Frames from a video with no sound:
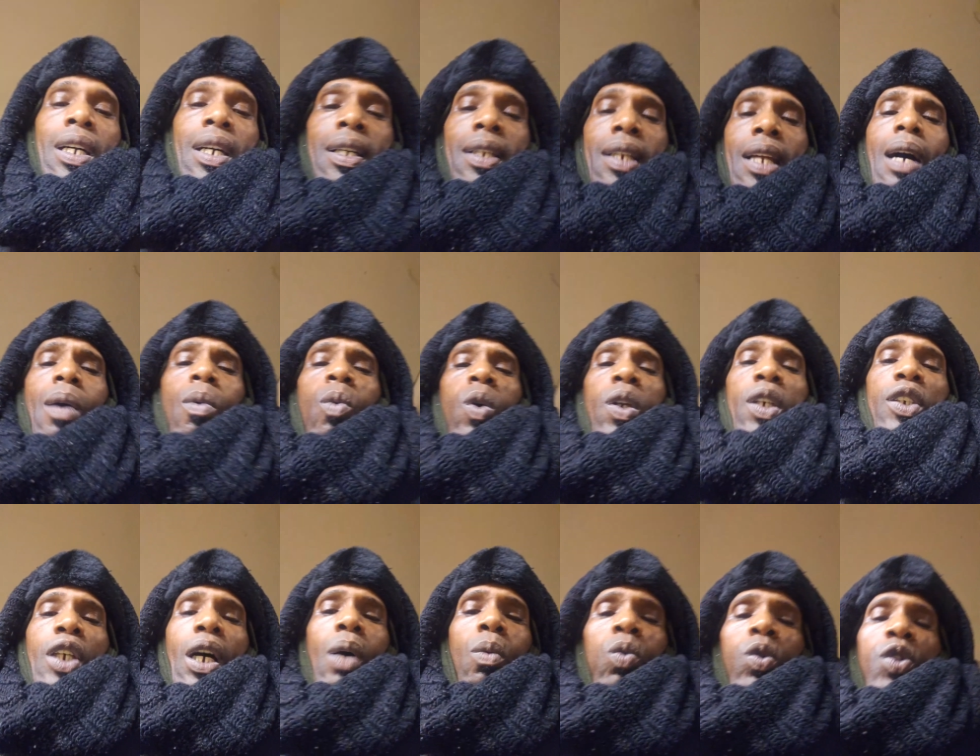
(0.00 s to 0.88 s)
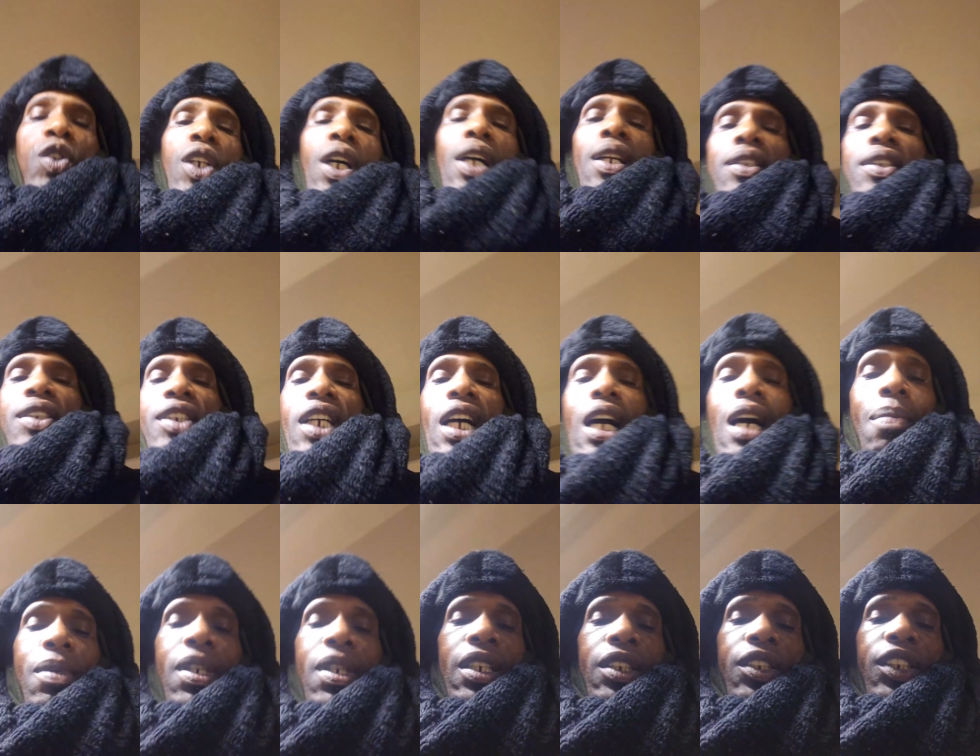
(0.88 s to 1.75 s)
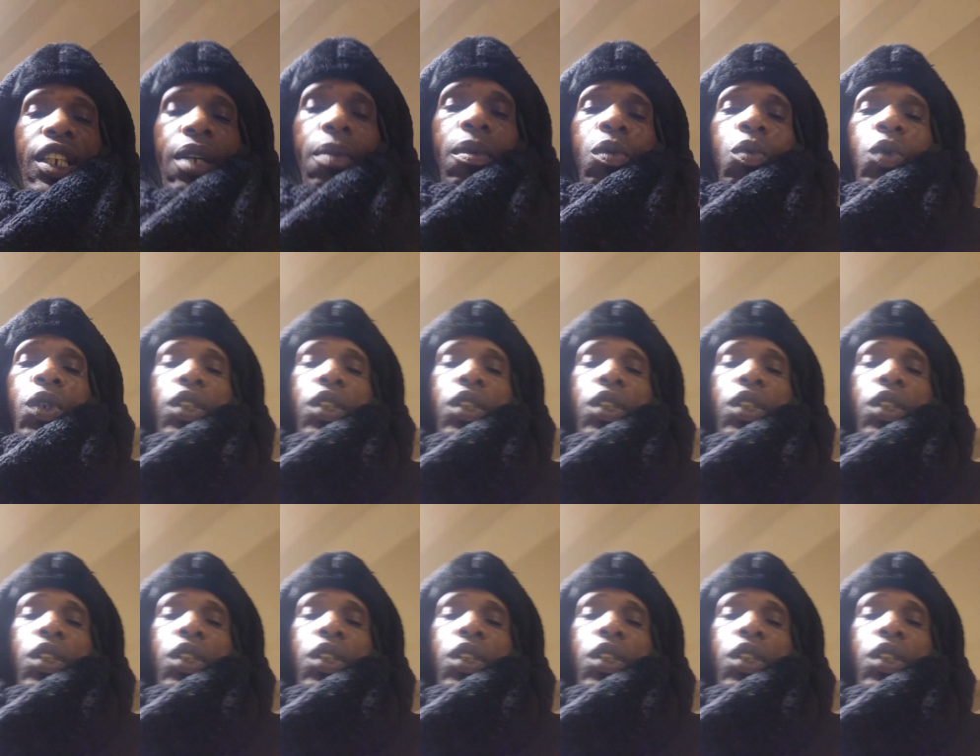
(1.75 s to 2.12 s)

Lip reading: Now I want y'all to chime in and tell me what